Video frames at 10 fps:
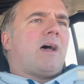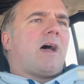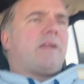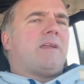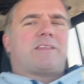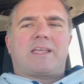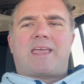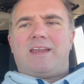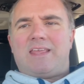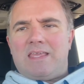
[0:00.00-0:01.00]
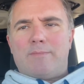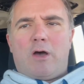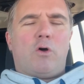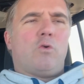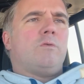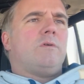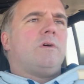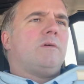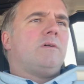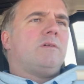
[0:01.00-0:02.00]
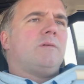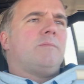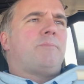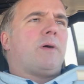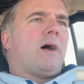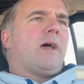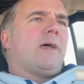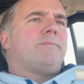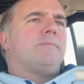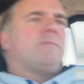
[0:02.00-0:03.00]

uh, not to get emo, but,